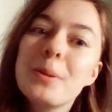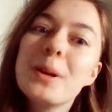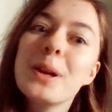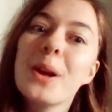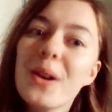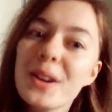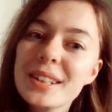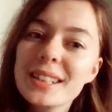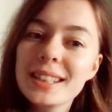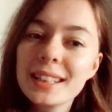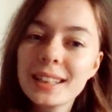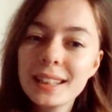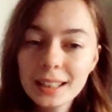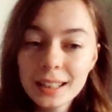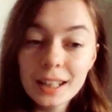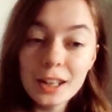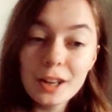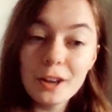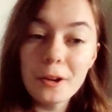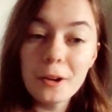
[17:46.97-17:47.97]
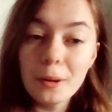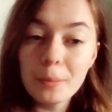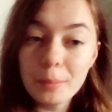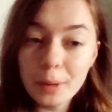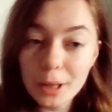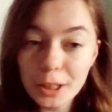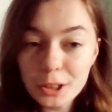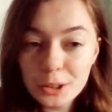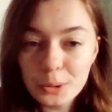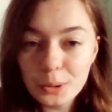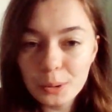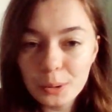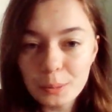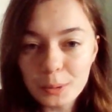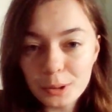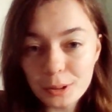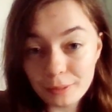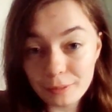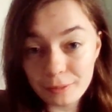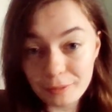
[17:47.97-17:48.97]
plot. Bernard
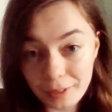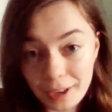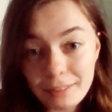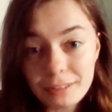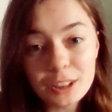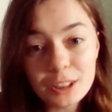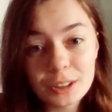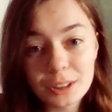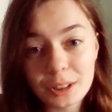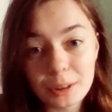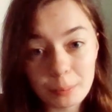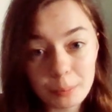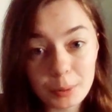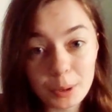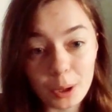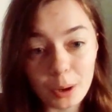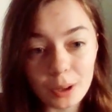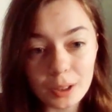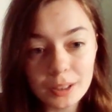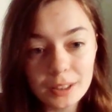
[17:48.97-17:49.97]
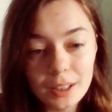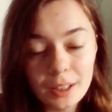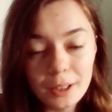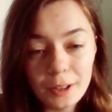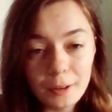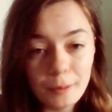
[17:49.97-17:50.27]
Cornwell, very good at plot.